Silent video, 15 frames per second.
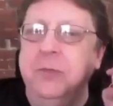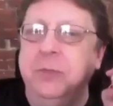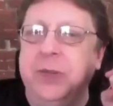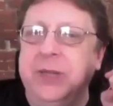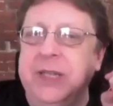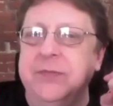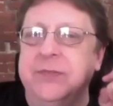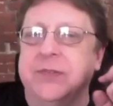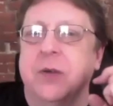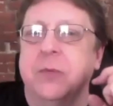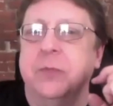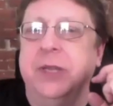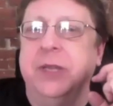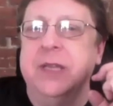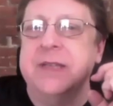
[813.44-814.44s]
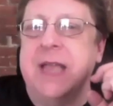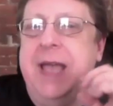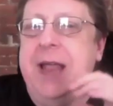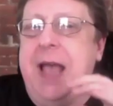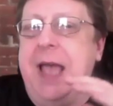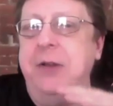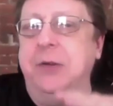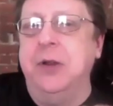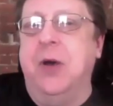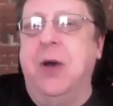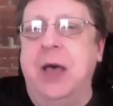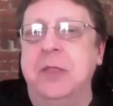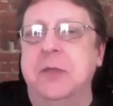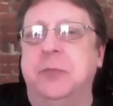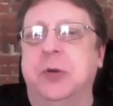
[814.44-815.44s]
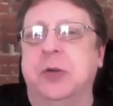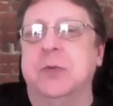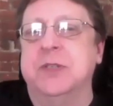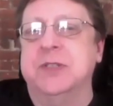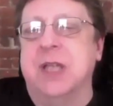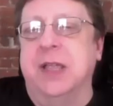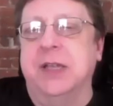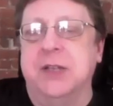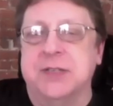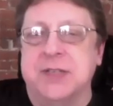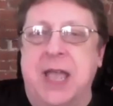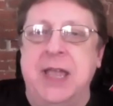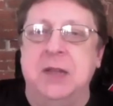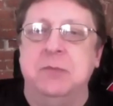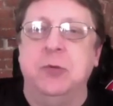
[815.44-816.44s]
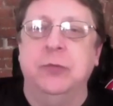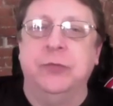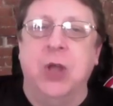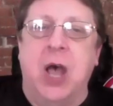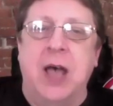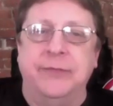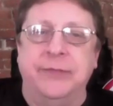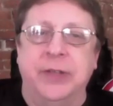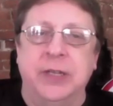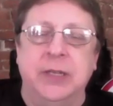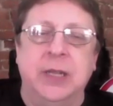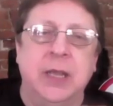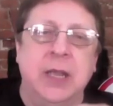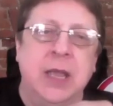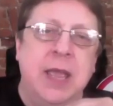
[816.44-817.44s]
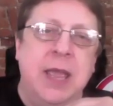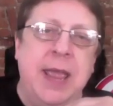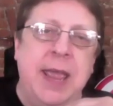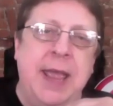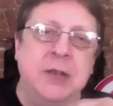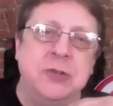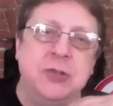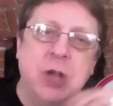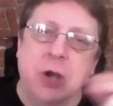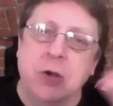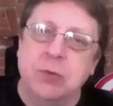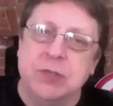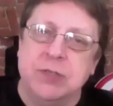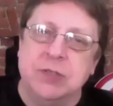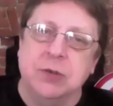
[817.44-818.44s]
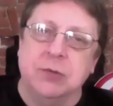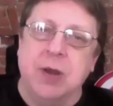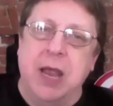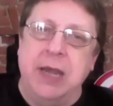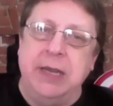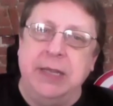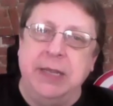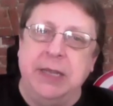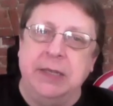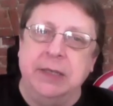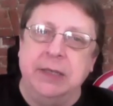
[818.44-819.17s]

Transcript: believe so because I, I don't know how the book was selling because I had moved off it and Jo was still writing it.